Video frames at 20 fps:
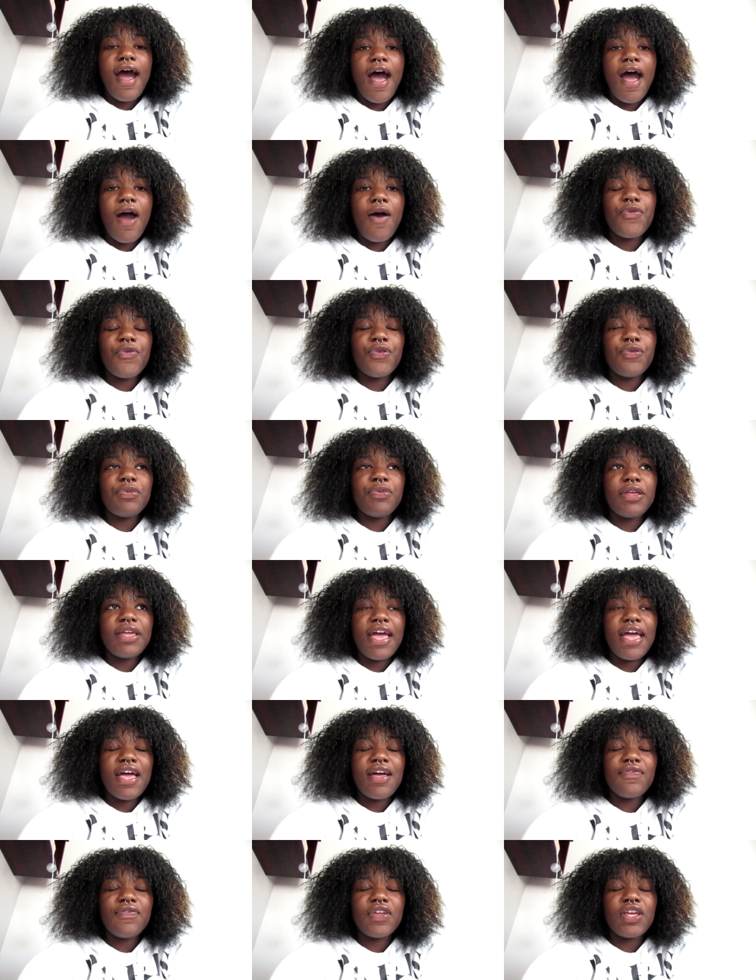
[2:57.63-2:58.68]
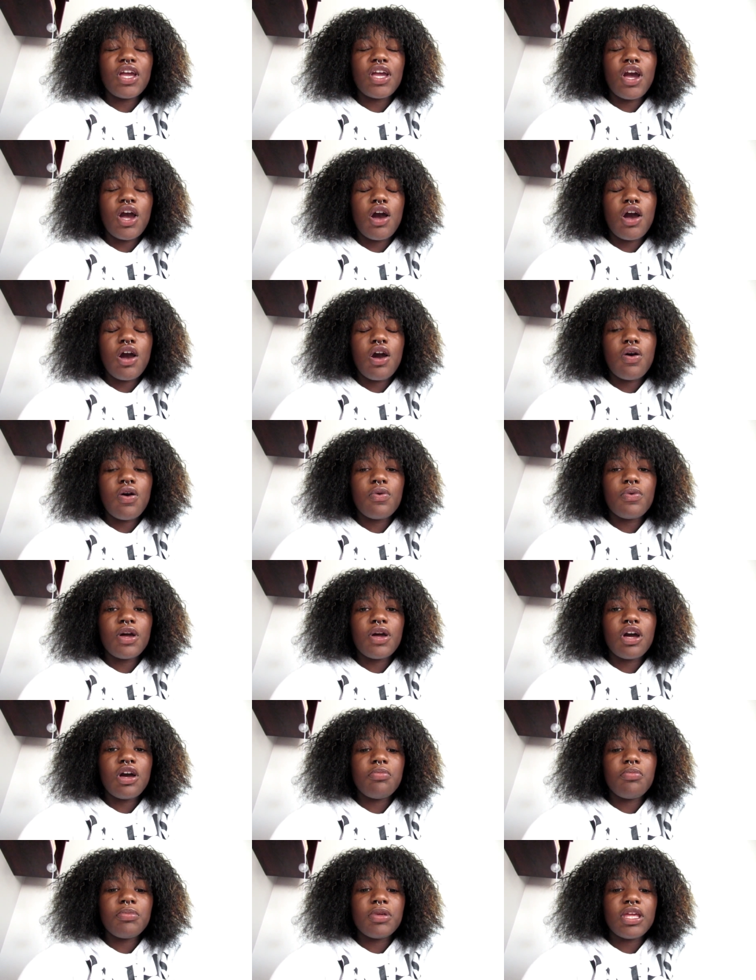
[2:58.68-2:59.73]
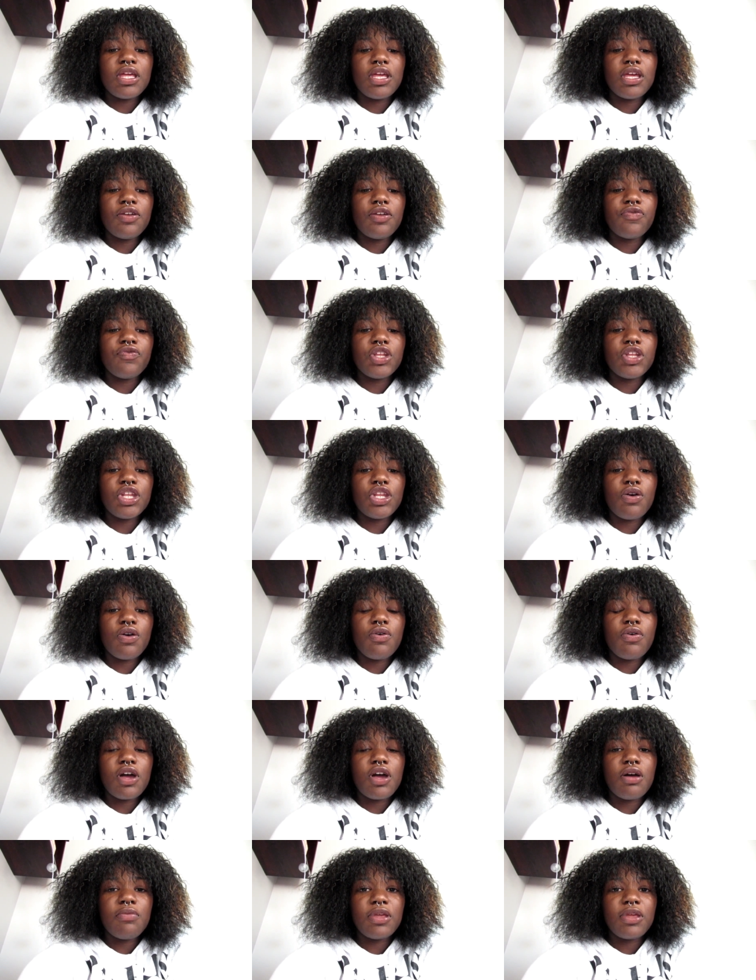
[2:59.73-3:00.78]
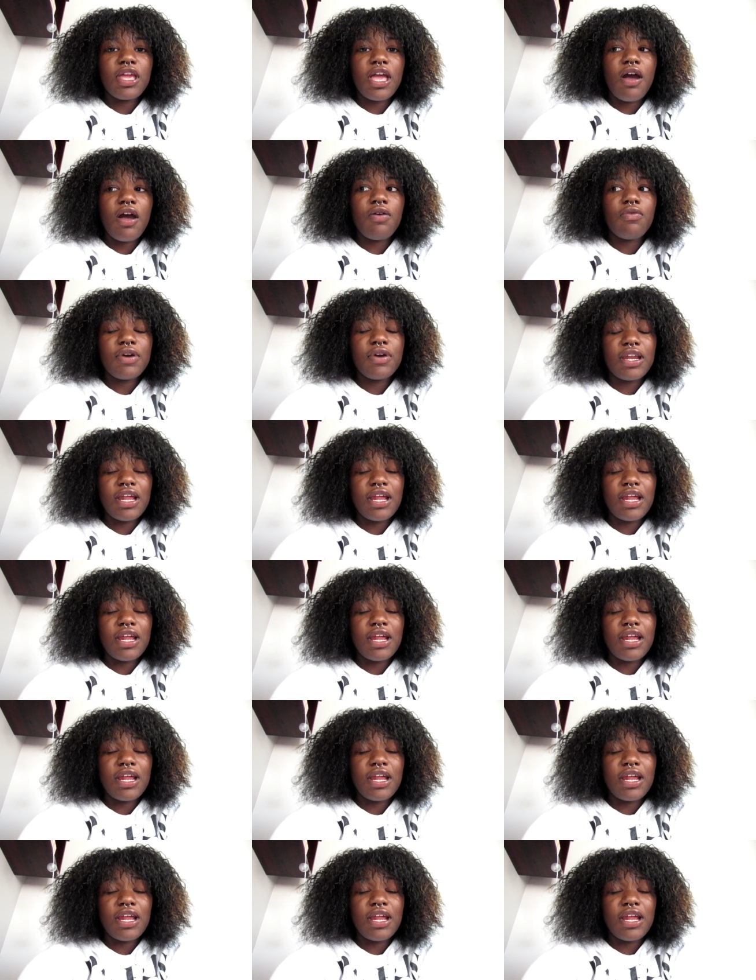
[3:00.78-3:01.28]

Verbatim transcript: I will be having a homecoming video coming out